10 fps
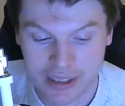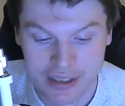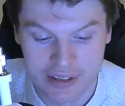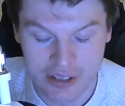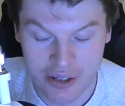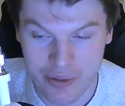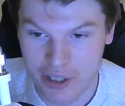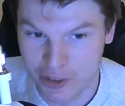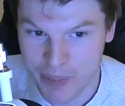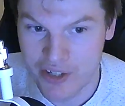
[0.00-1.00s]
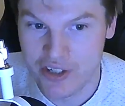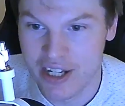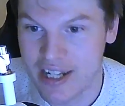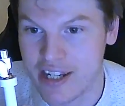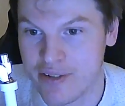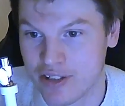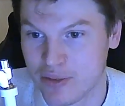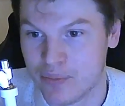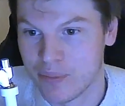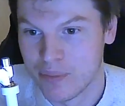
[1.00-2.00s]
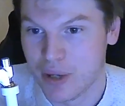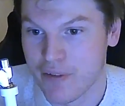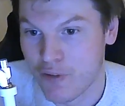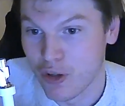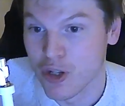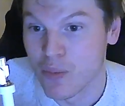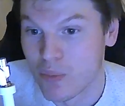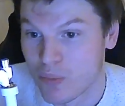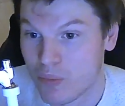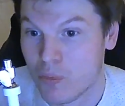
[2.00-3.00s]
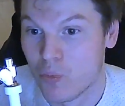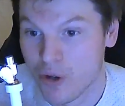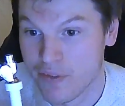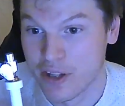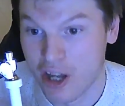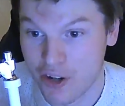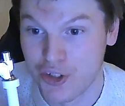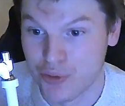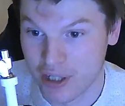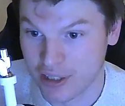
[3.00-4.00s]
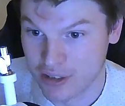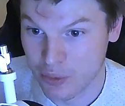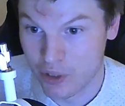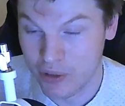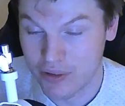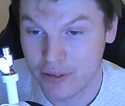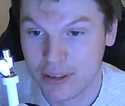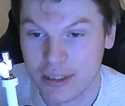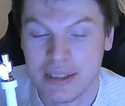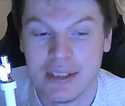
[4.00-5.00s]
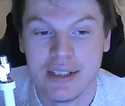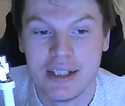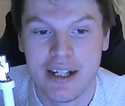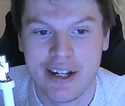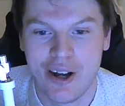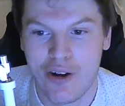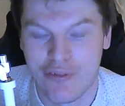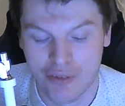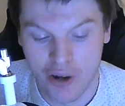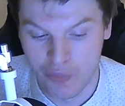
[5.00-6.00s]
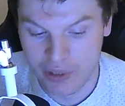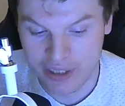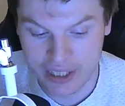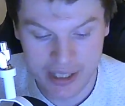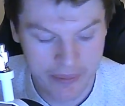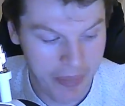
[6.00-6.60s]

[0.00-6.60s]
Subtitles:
So, as mentioned, India is by volume one of the largest drinkers in the world of whiskey.